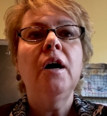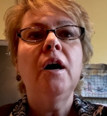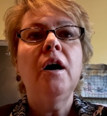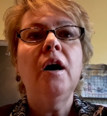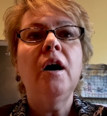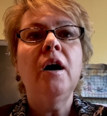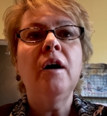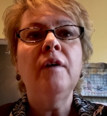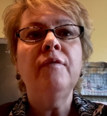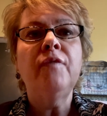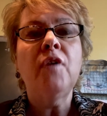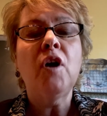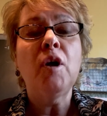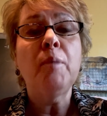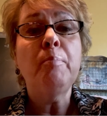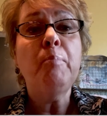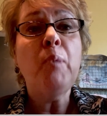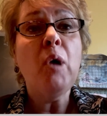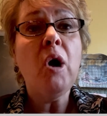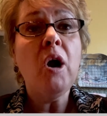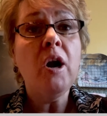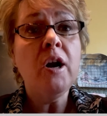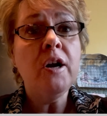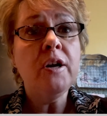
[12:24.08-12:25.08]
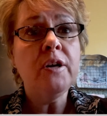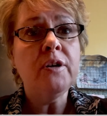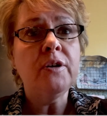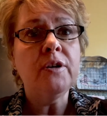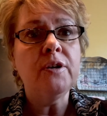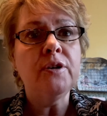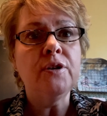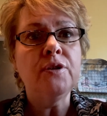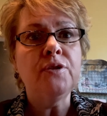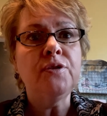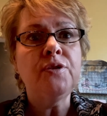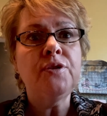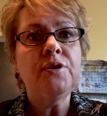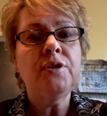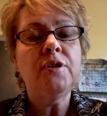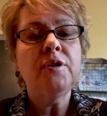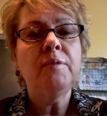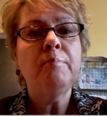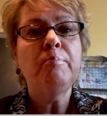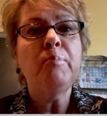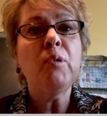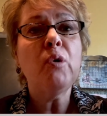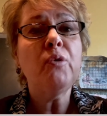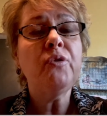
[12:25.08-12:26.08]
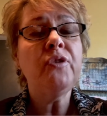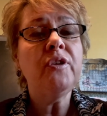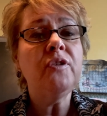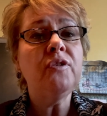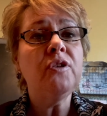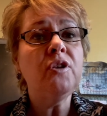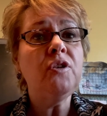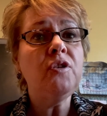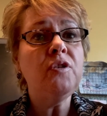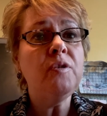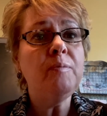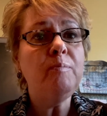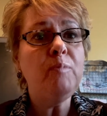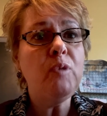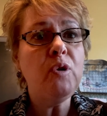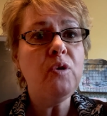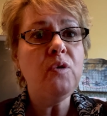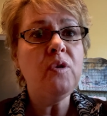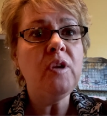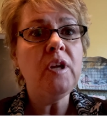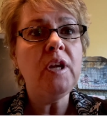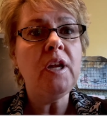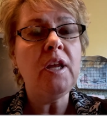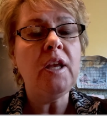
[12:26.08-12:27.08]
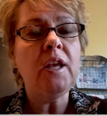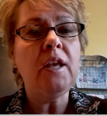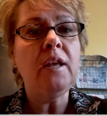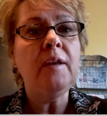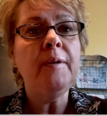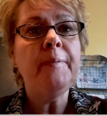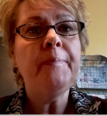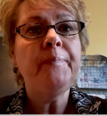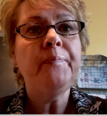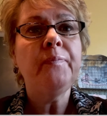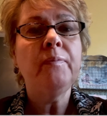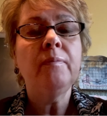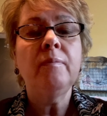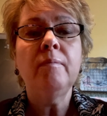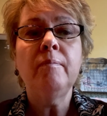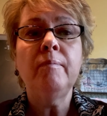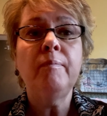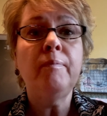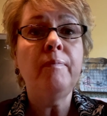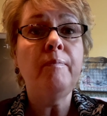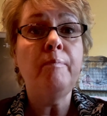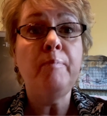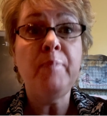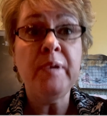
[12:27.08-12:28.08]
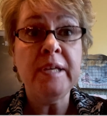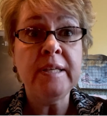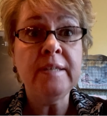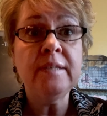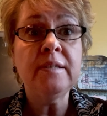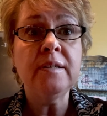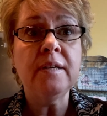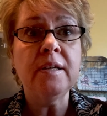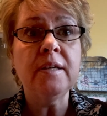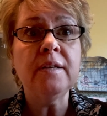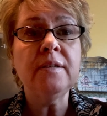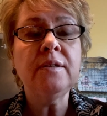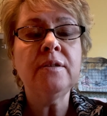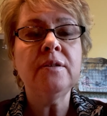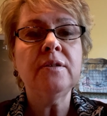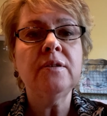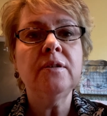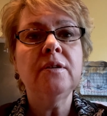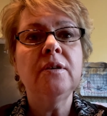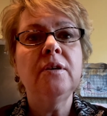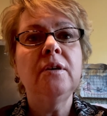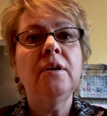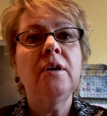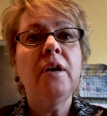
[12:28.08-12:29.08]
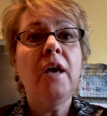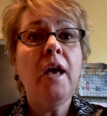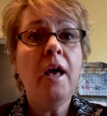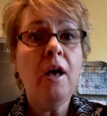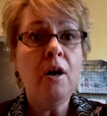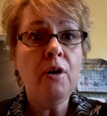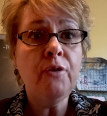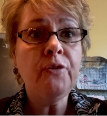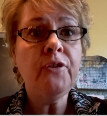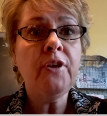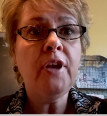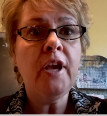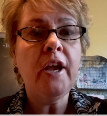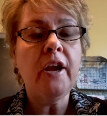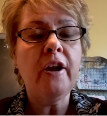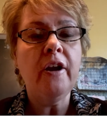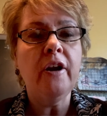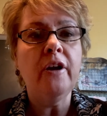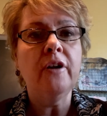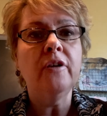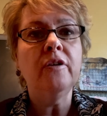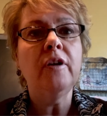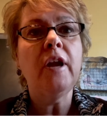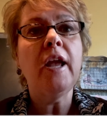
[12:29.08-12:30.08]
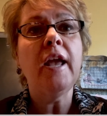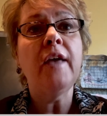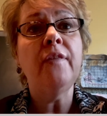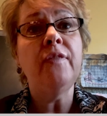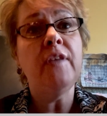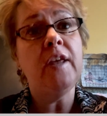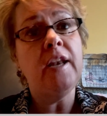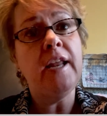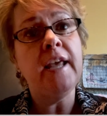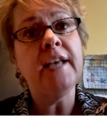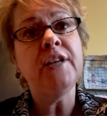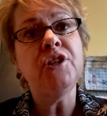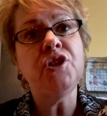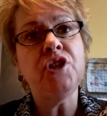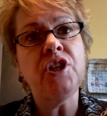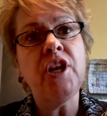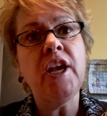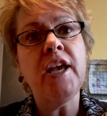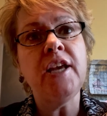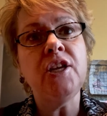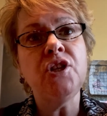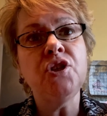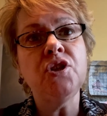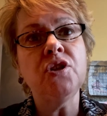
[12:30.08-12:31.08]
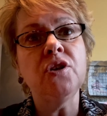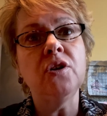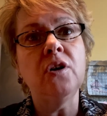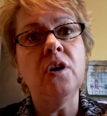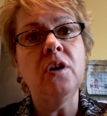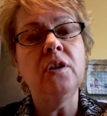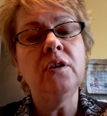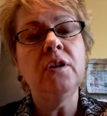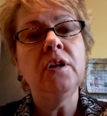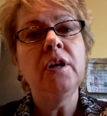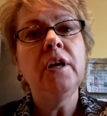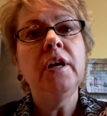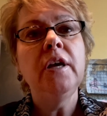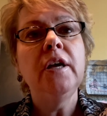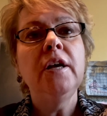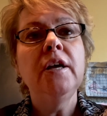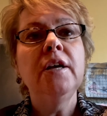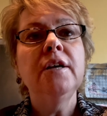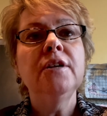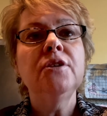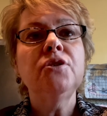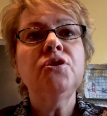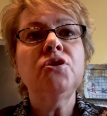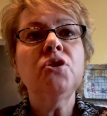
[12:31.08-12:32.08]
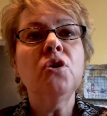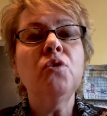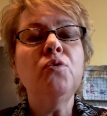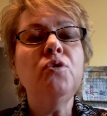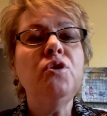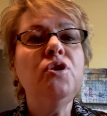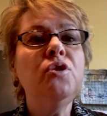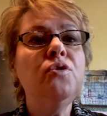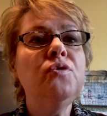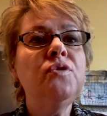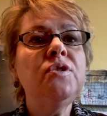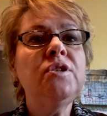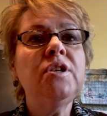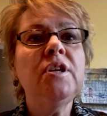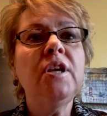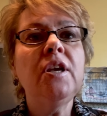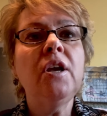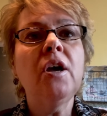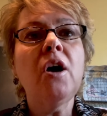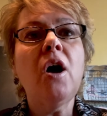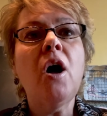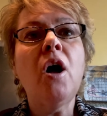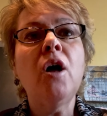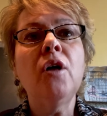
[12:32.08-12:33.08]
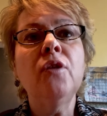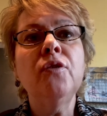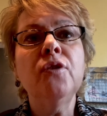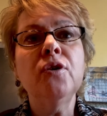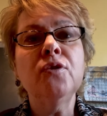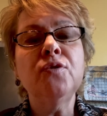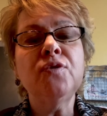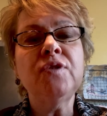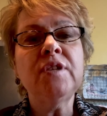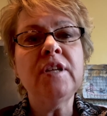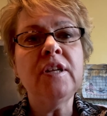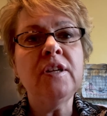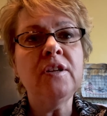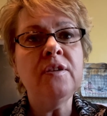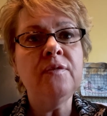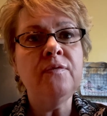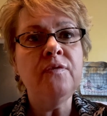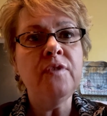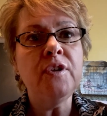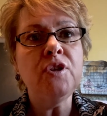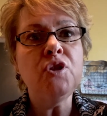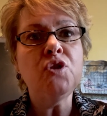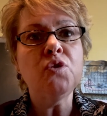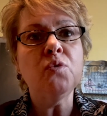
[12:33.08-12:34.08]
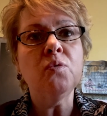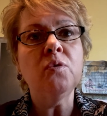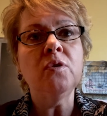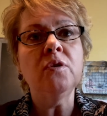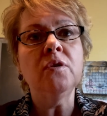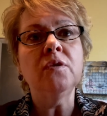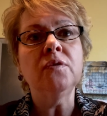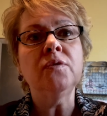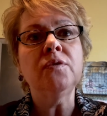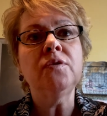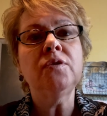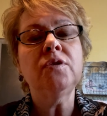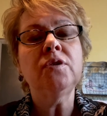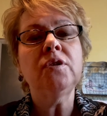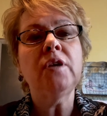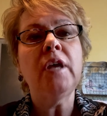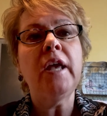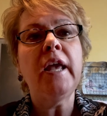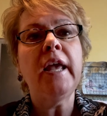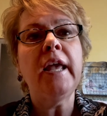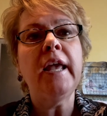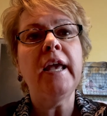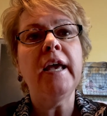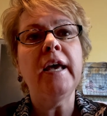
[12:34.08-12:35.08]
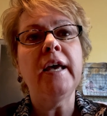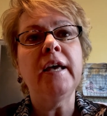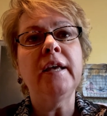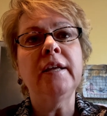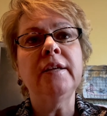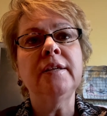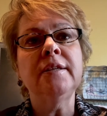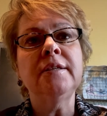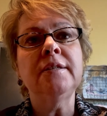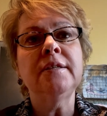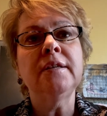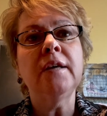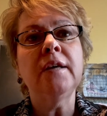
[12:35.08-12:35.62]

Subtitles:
of our partners, both in the community, business, healthcare, and then educational. So using all those individuals and